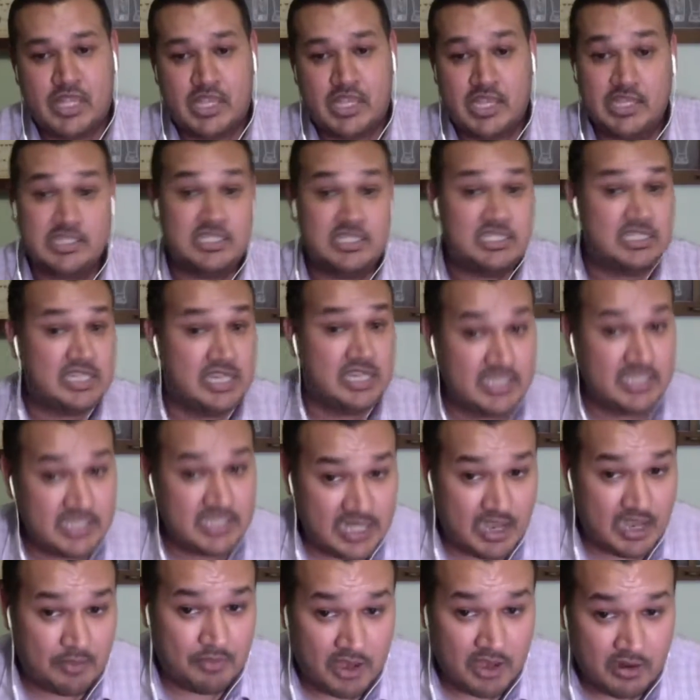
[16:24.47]
It stays in
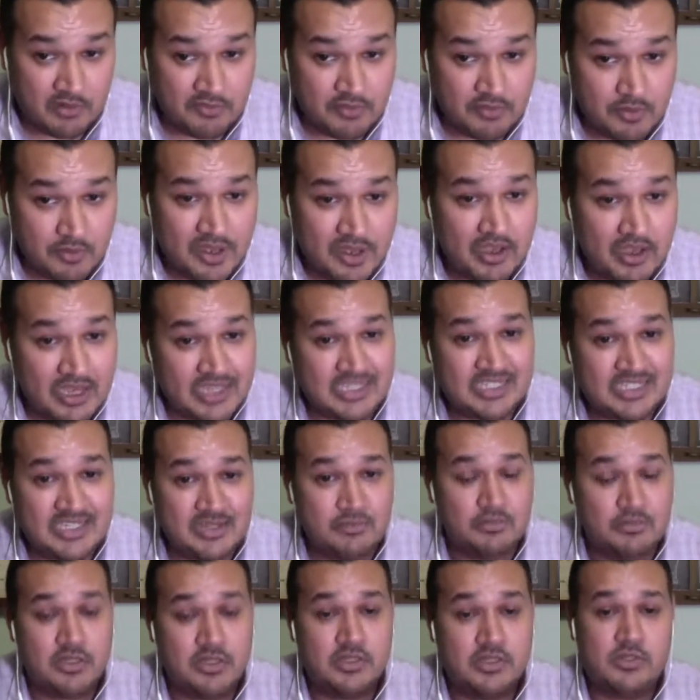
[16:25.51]
that bottle for about
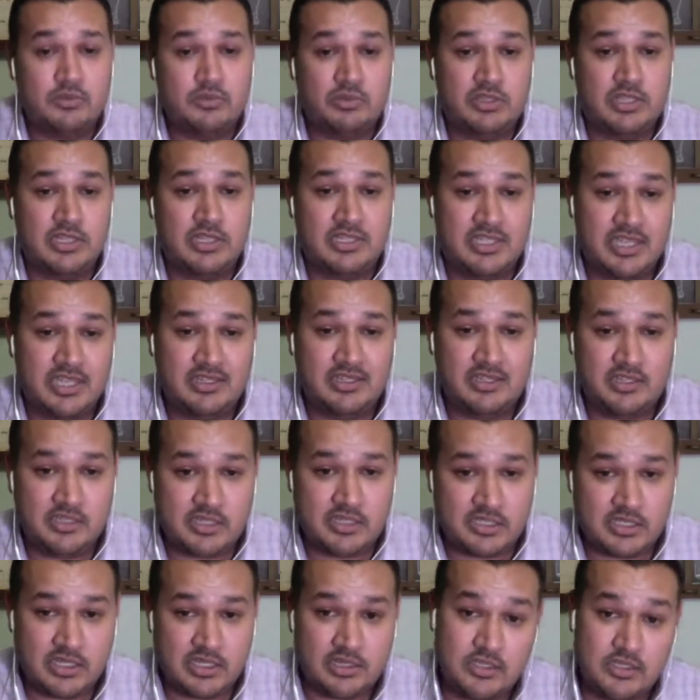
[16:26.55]
18 months with the dead
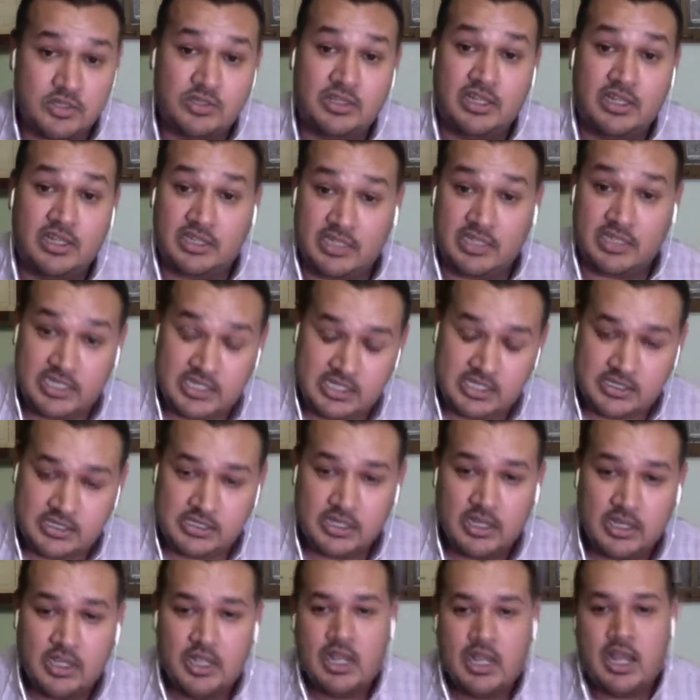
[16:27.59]
yeast cells or the lees.
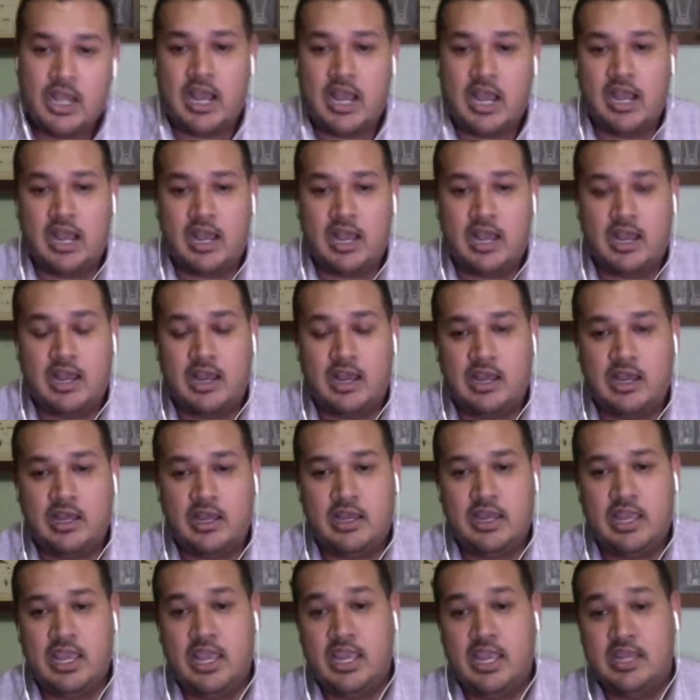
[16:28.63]

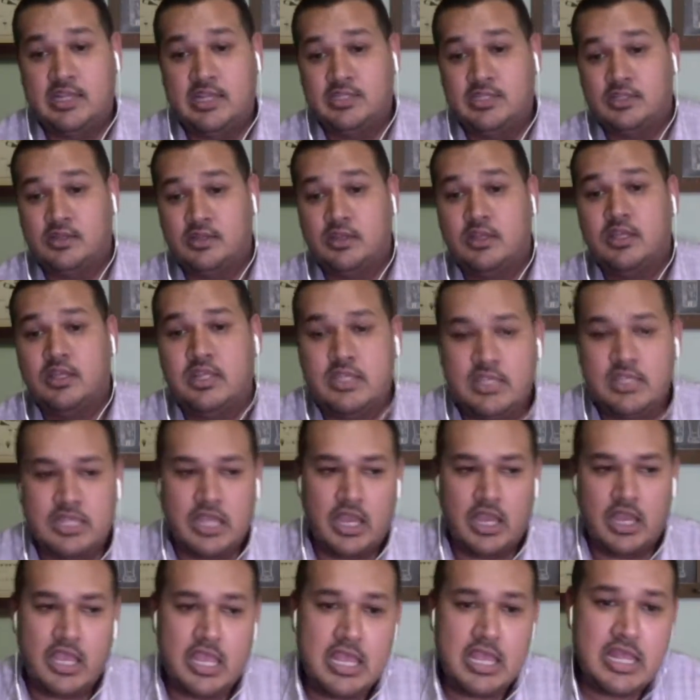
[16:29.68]
And
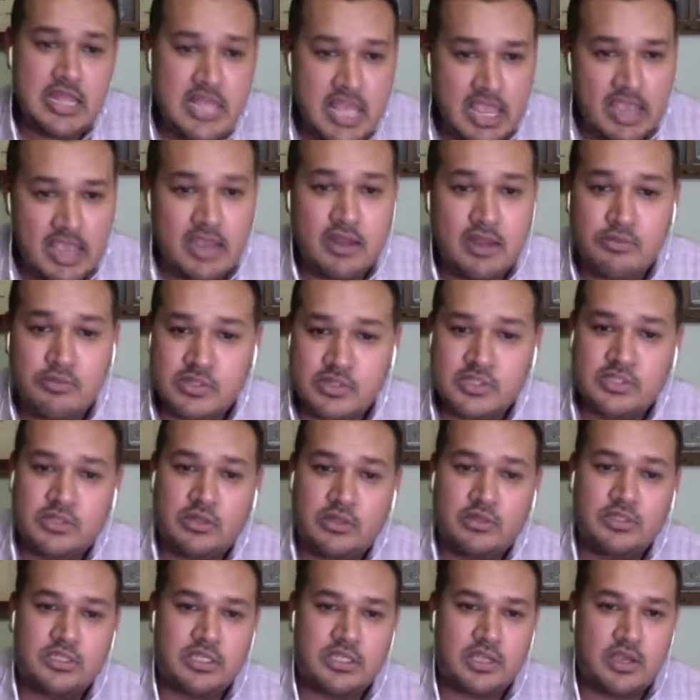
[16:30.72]
the end
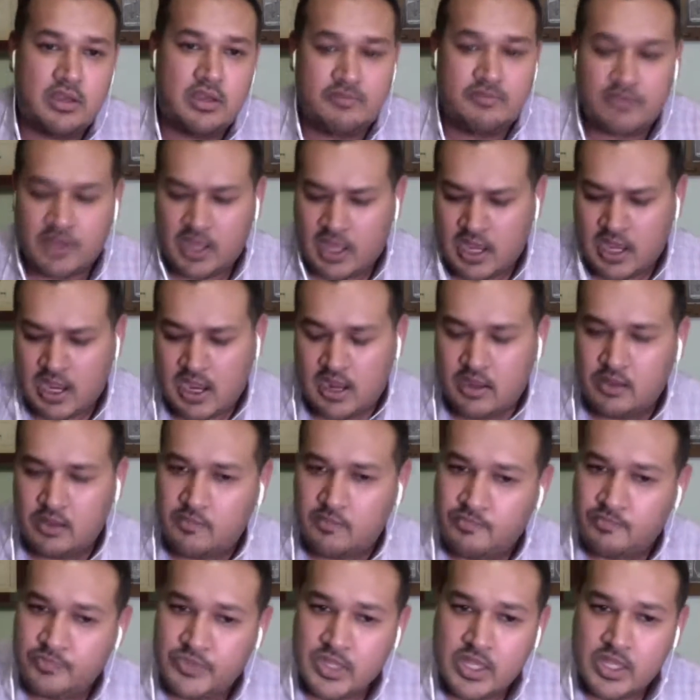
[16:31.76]
result of,
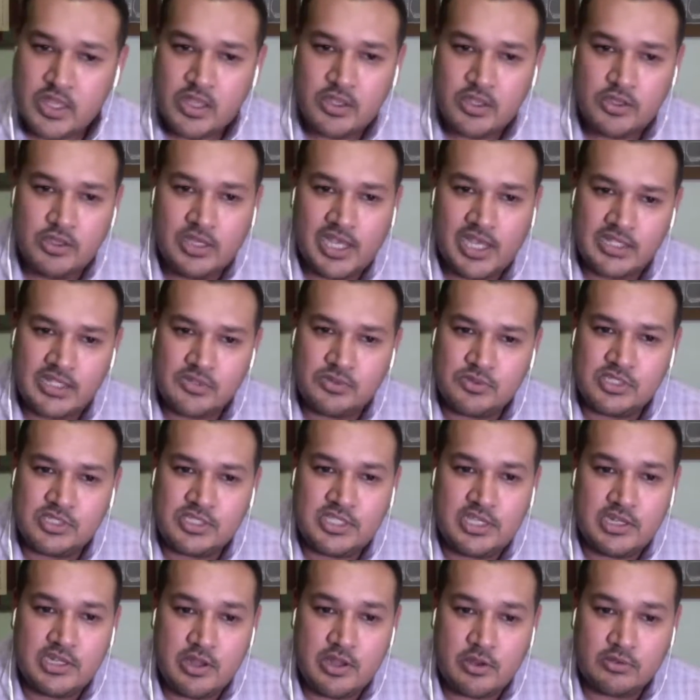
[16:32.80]
you guys will
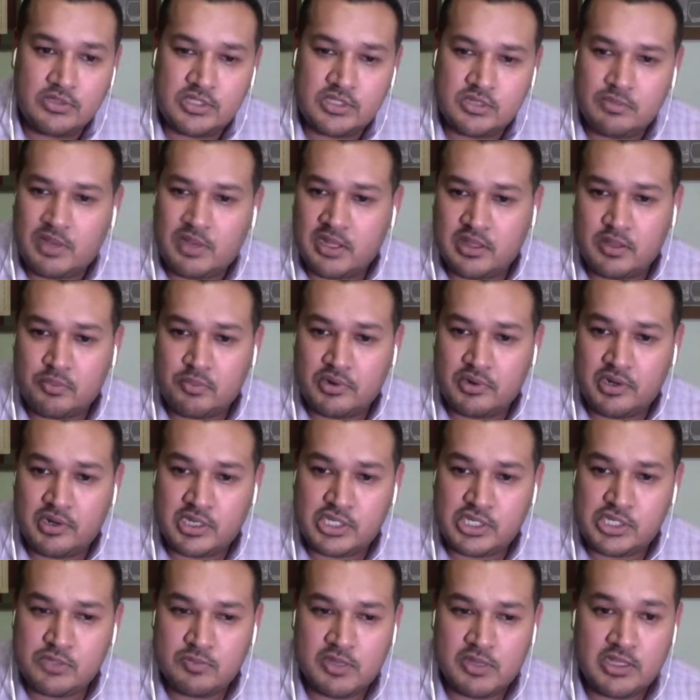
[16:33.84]
see notes about the
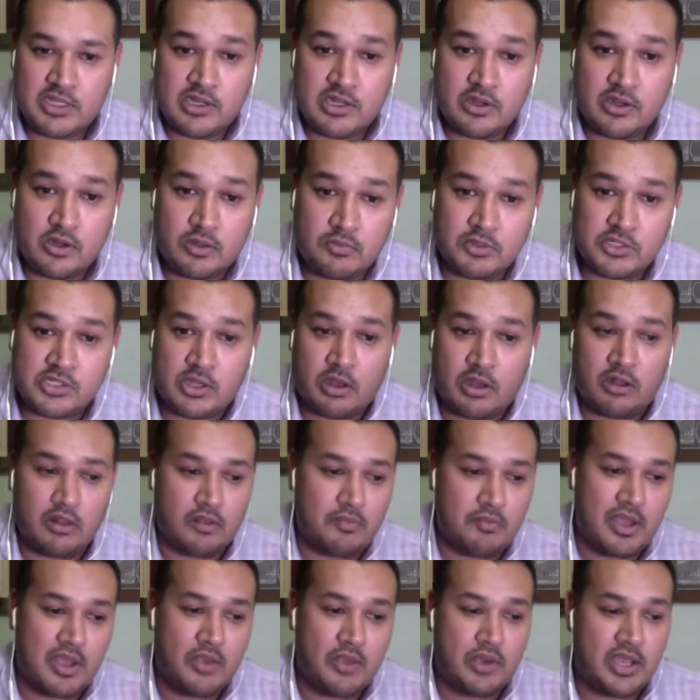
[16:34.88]
production method in almost all
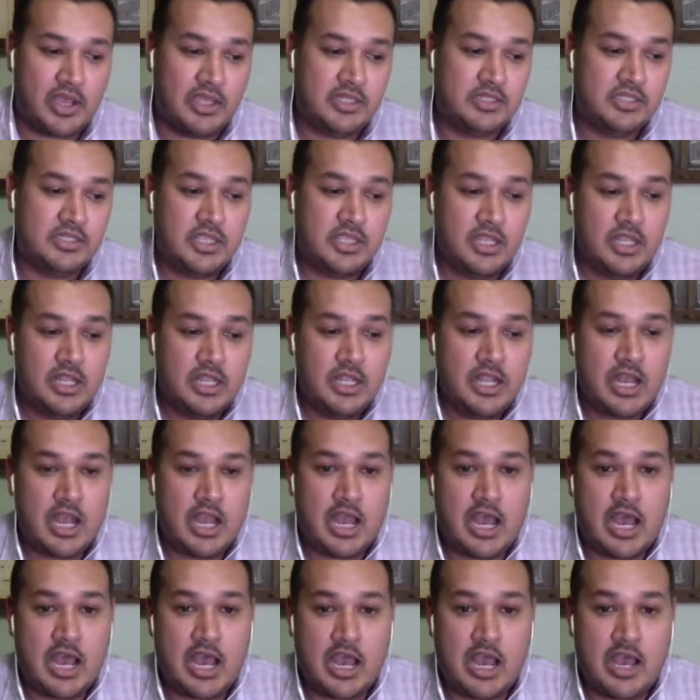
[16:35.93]
of my wines.
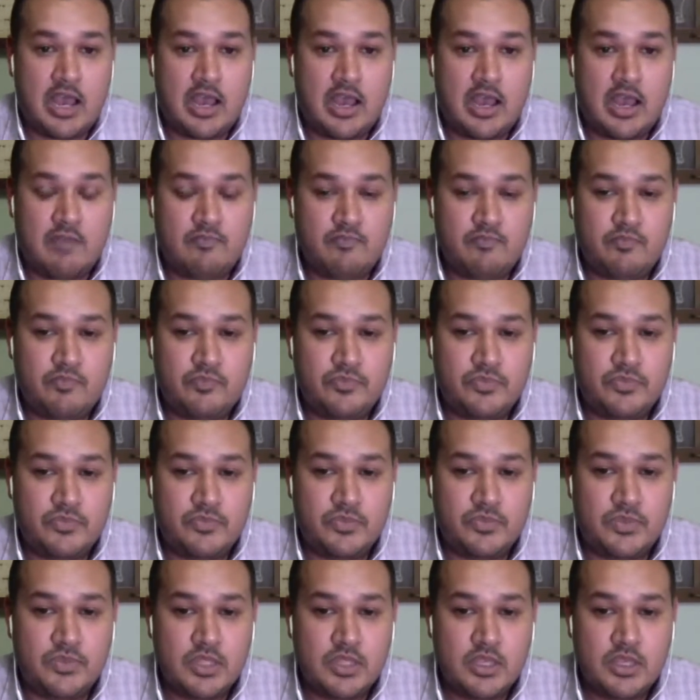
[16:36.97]

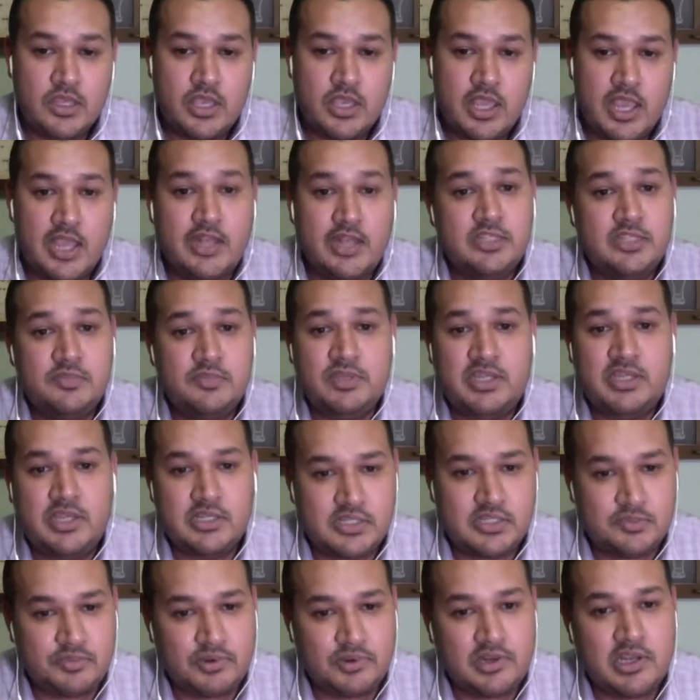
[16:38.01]
And it's because
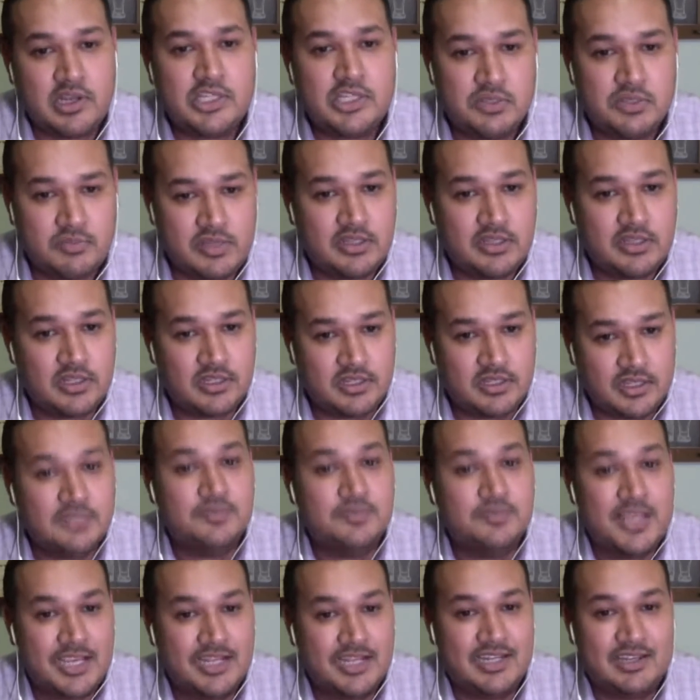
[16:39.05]
the production method does
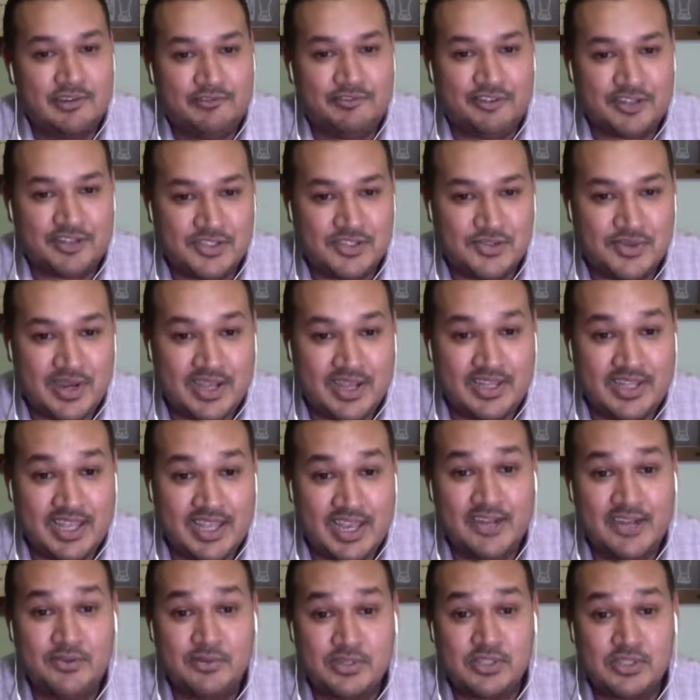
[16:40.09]
make a difference, right? The
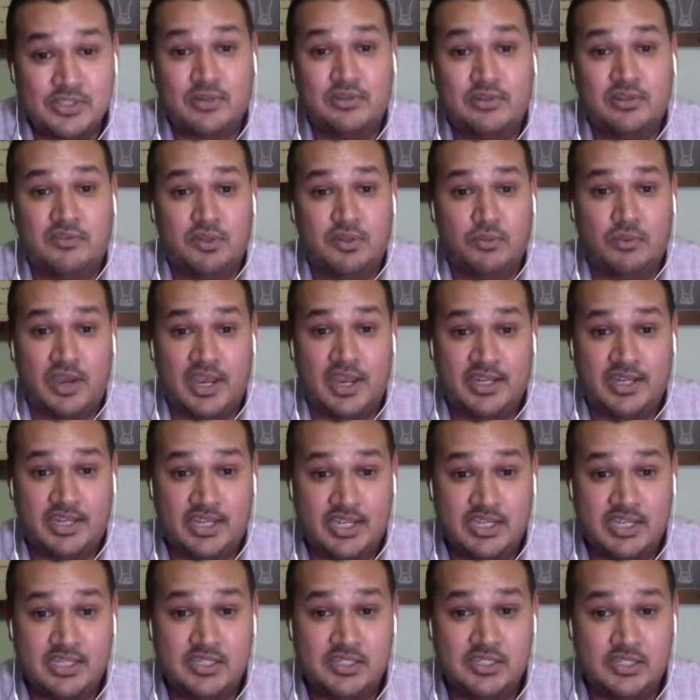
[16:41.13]
end result of the wine
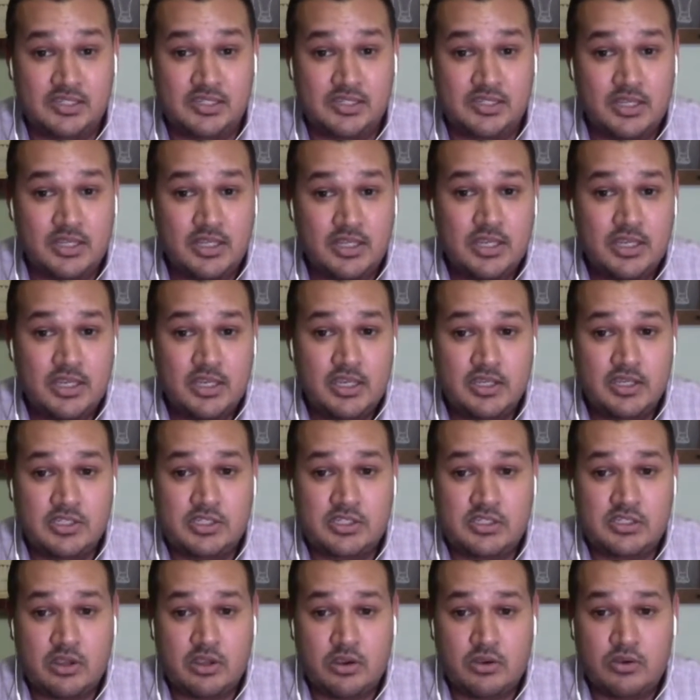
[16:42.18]
is
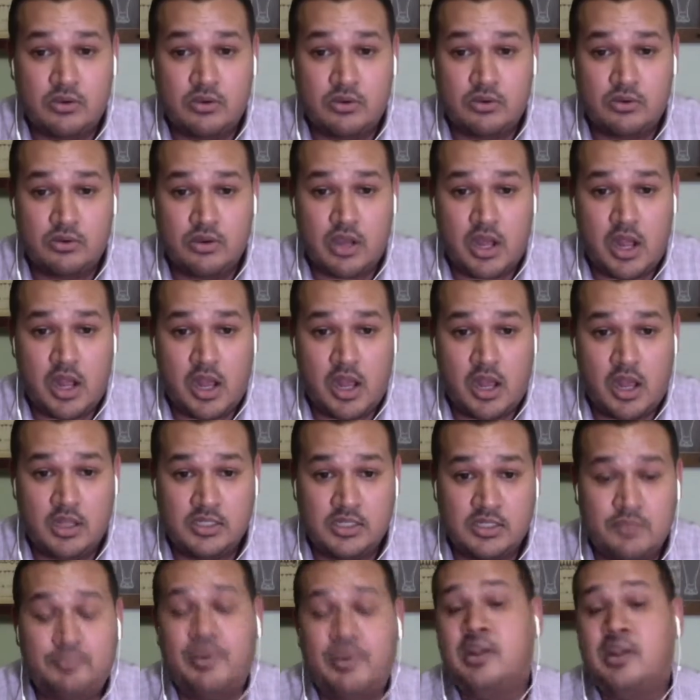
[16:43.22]
so
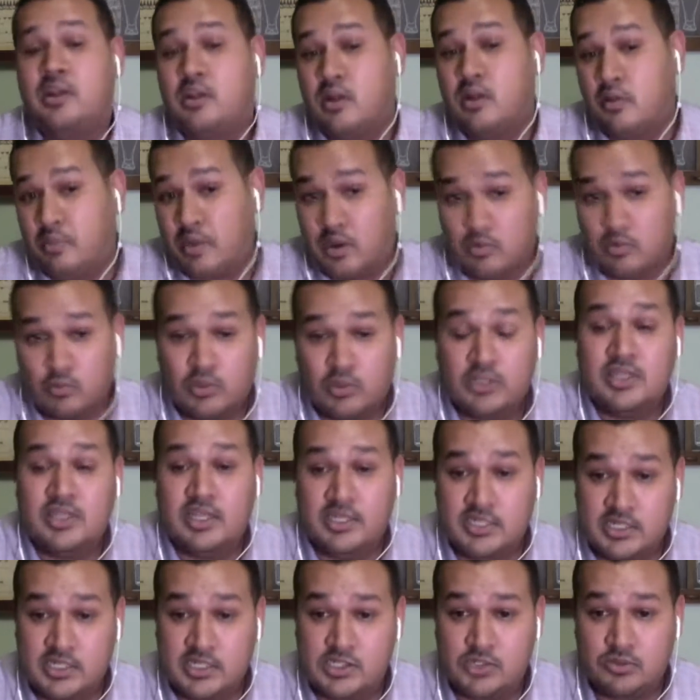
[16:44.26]
dependent upon what they
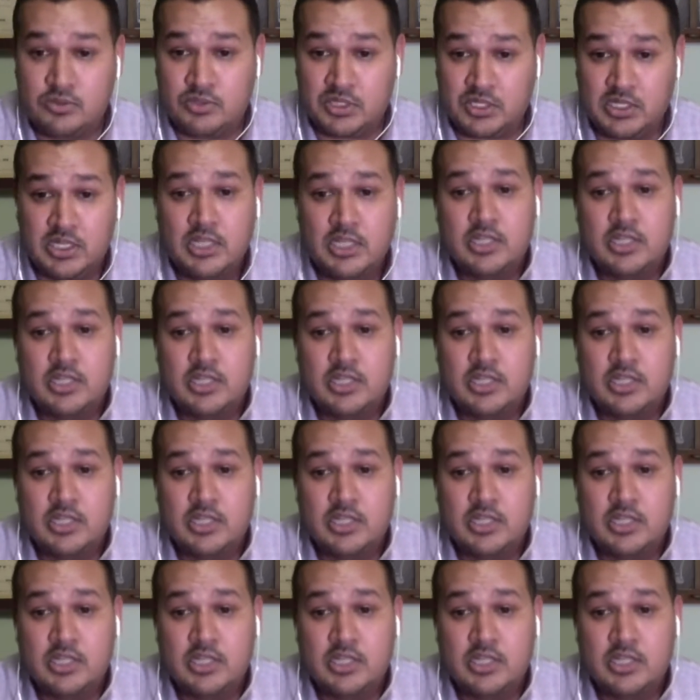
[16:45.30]
did to it.